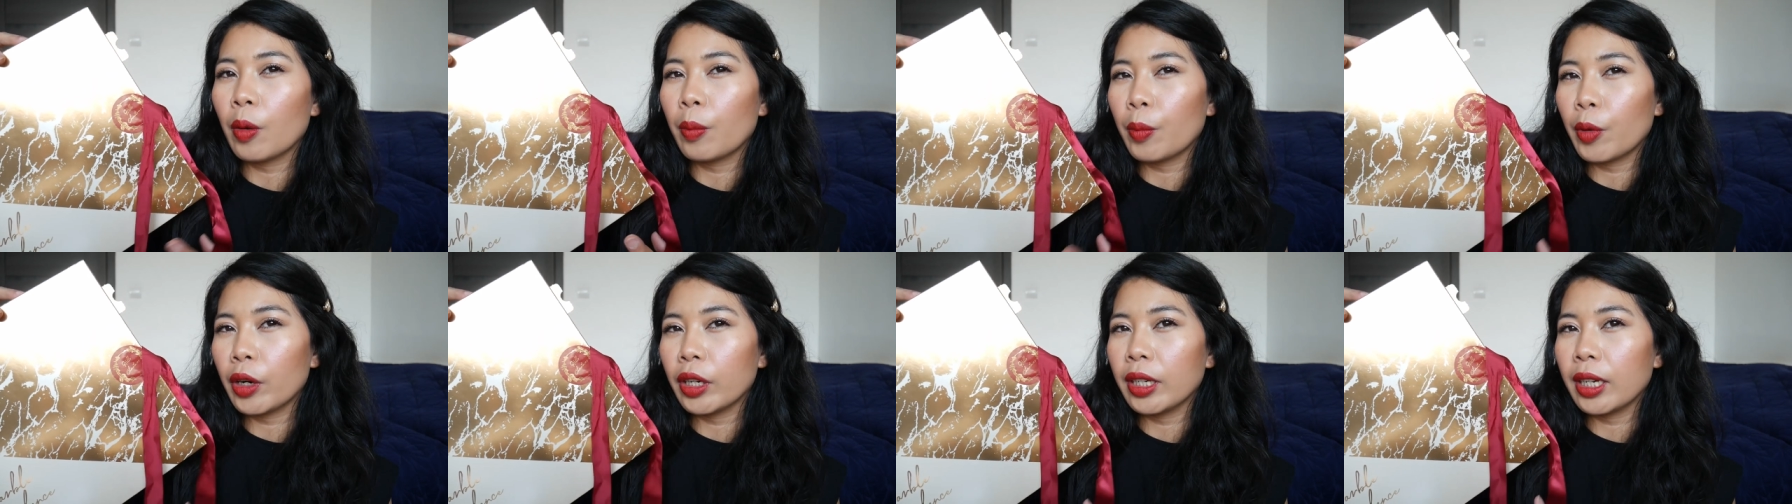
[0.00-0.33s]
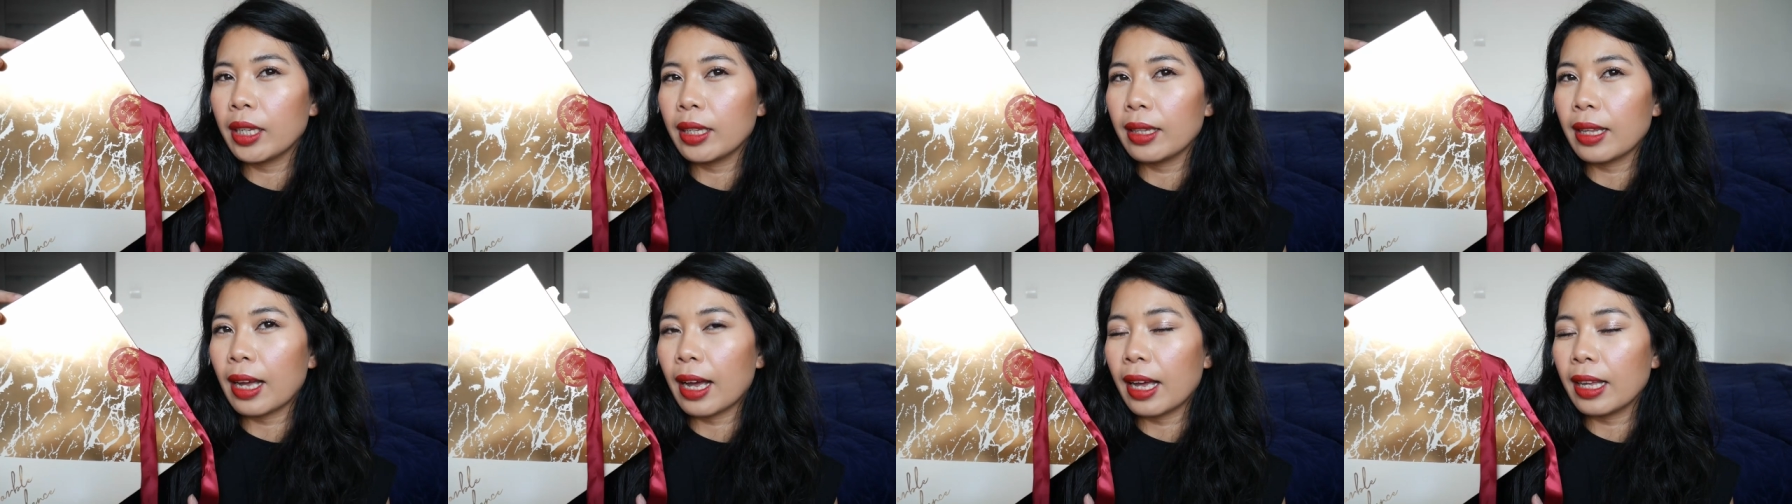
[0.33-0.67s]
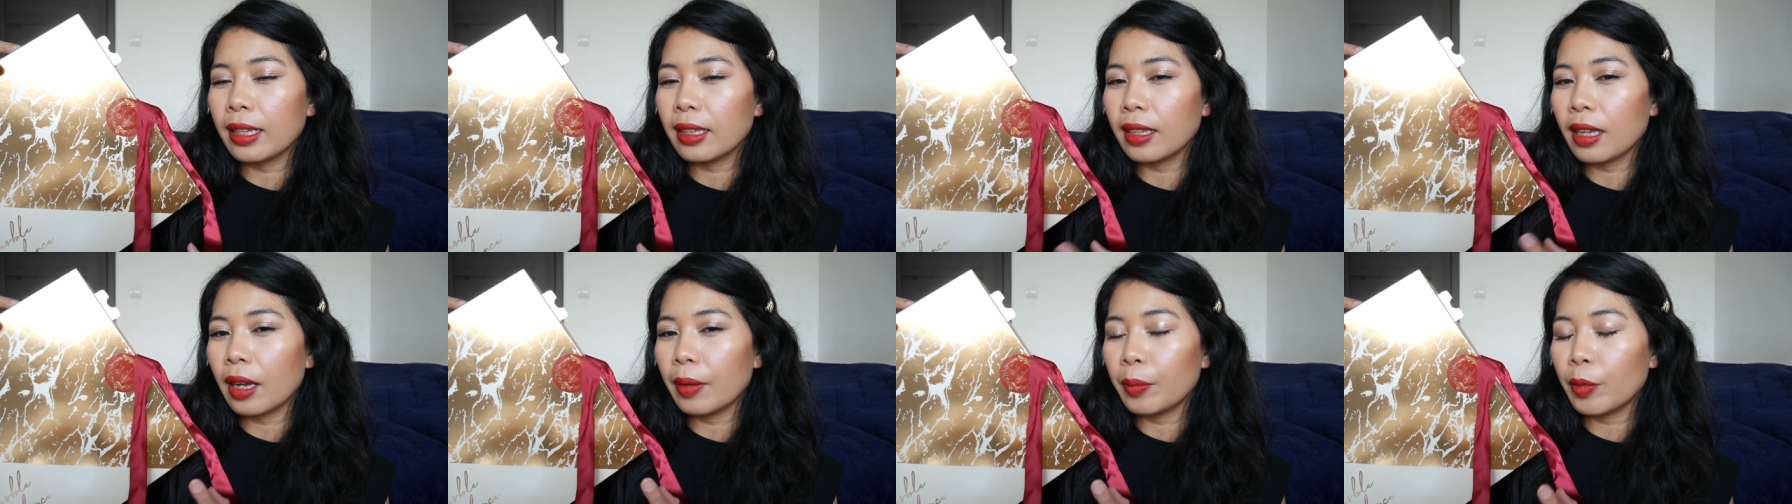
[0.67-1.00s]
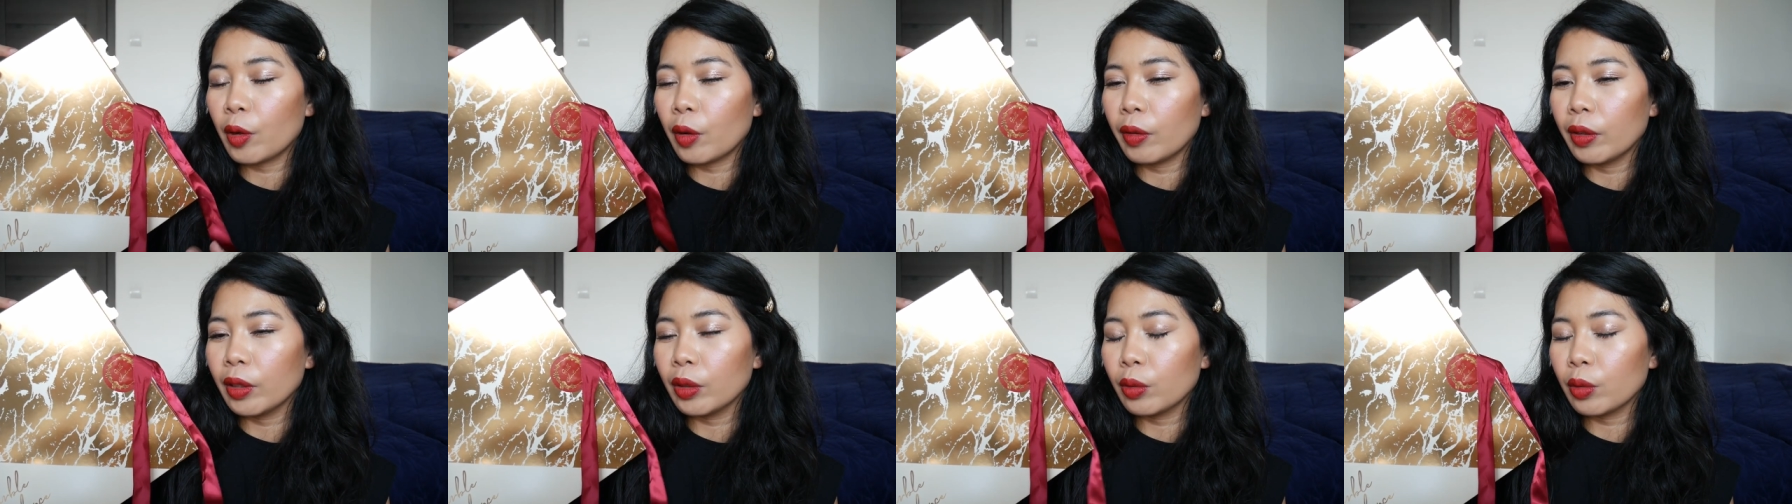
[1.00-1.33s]
more than that i'm
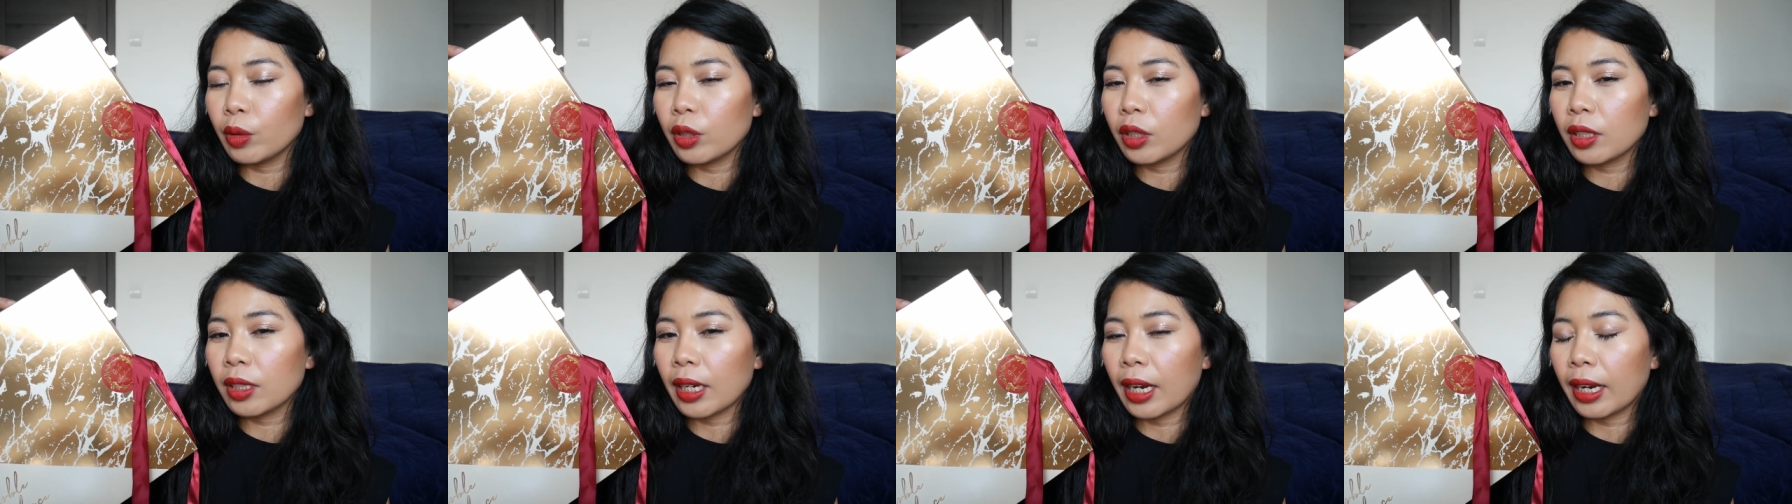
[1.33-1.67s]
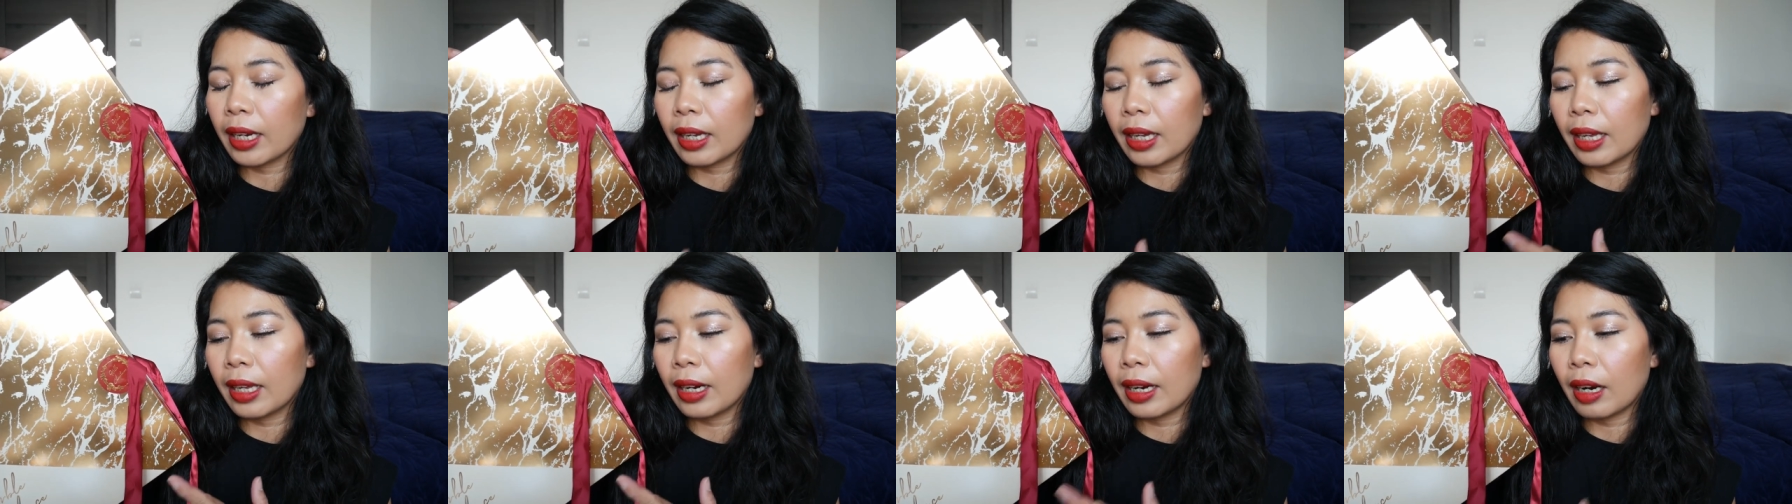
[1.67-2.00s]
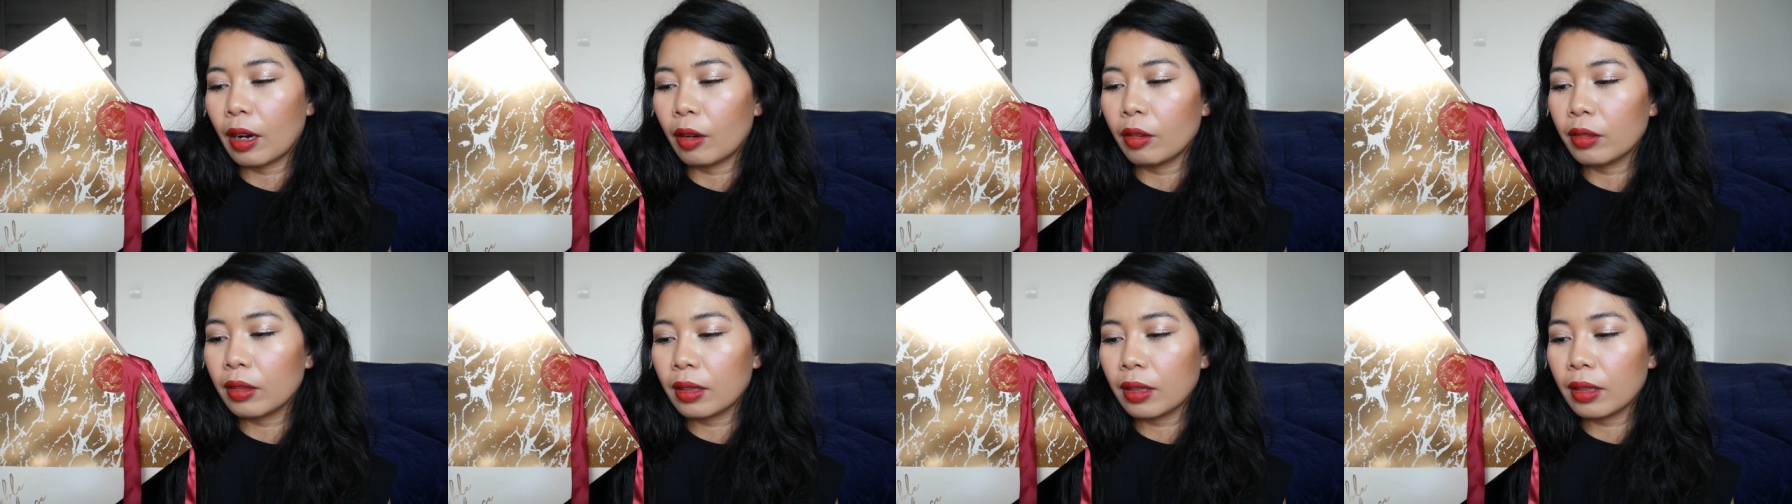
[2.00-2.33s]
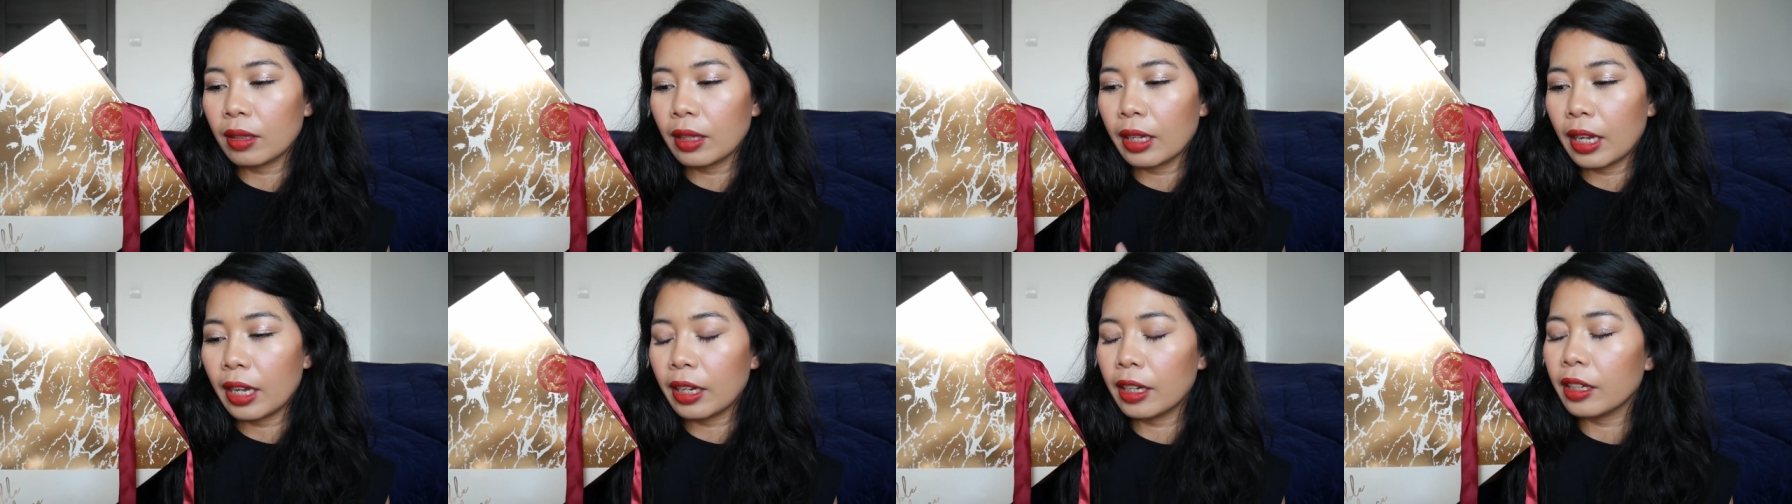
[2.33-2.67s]
going to check it out
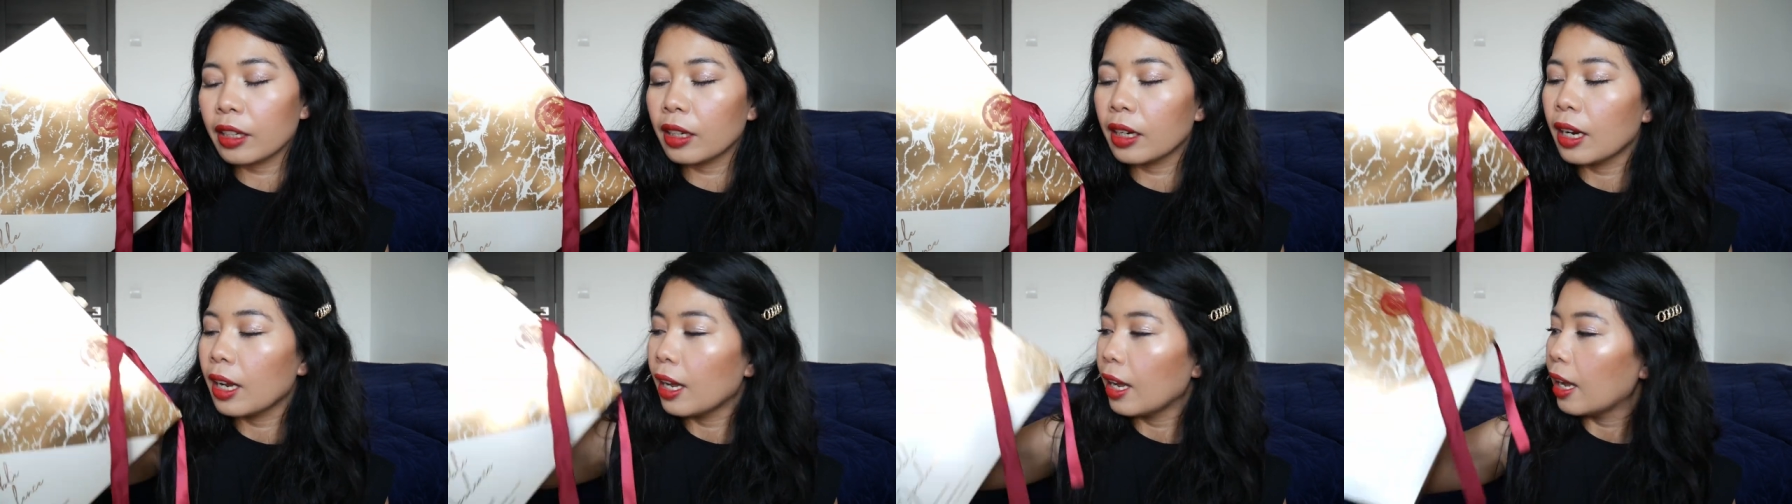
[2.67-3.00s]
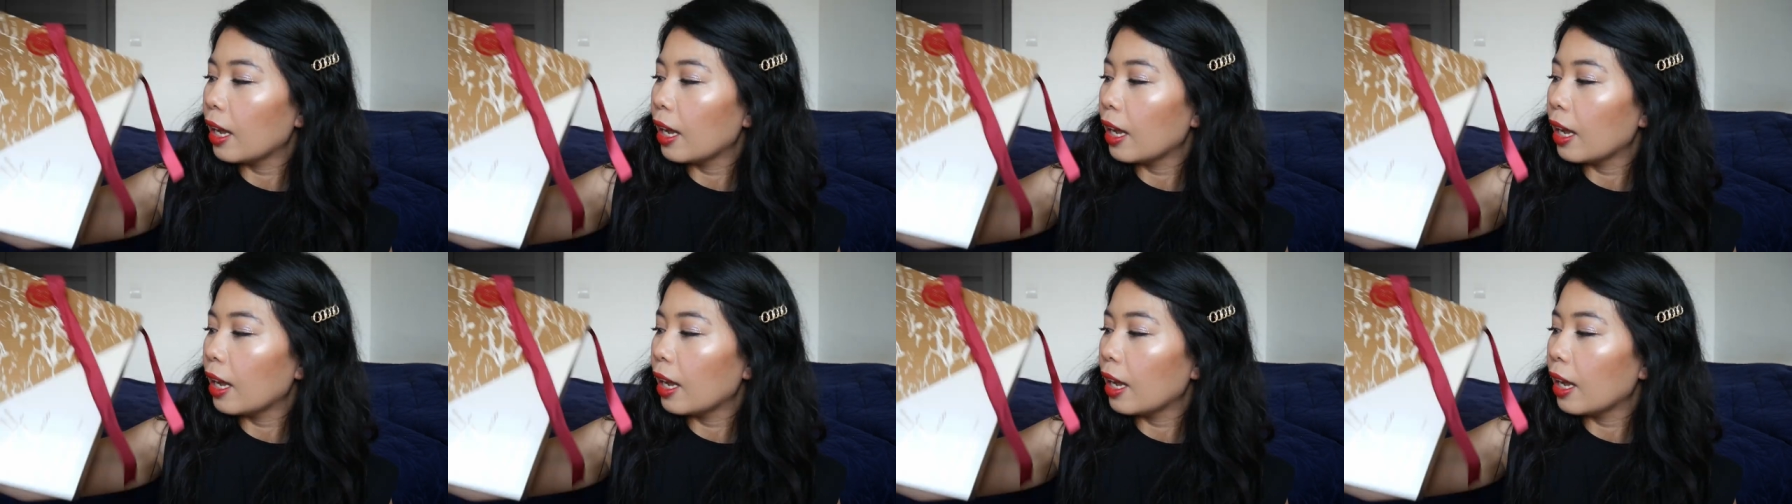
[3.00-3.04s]
later